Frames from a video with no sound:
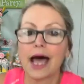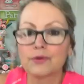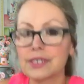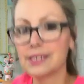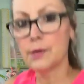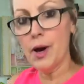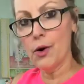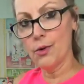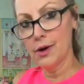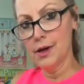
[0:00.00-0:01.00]
gingerbread house is
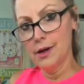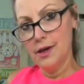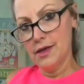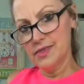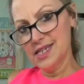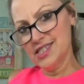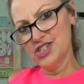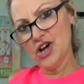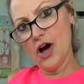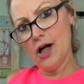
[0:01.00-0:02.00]
about
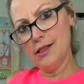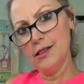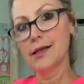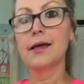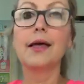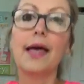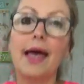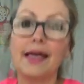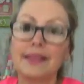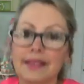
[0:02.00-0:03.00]
this tall,
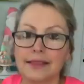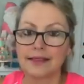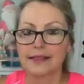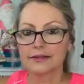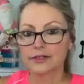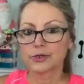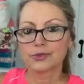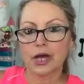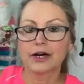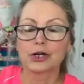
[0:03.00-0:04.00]
and then the
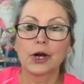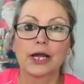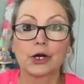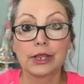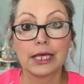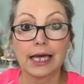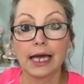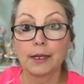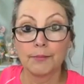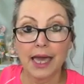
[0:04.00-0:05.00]
little nutcracker
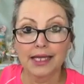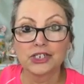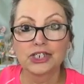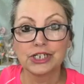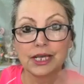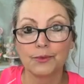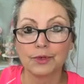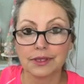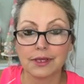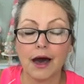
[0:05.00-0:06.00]
that kind of matched
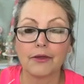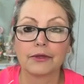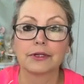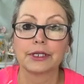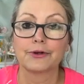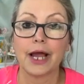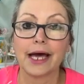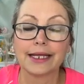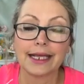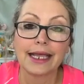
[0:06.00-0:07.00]
it with all the
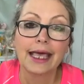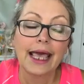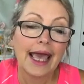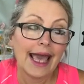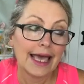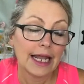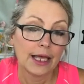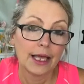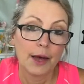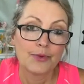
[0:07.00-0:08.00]
glitter on it.
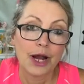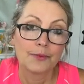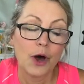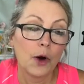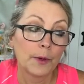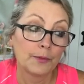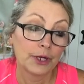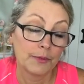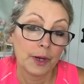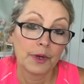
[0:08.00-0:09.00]
And I brought them home
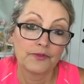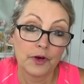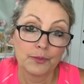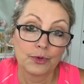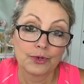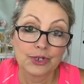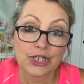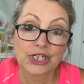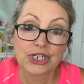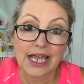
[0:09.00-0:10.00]
and put them on my front
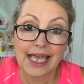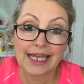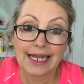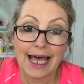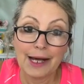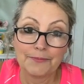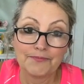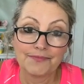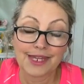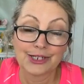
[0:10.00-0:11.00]
porch and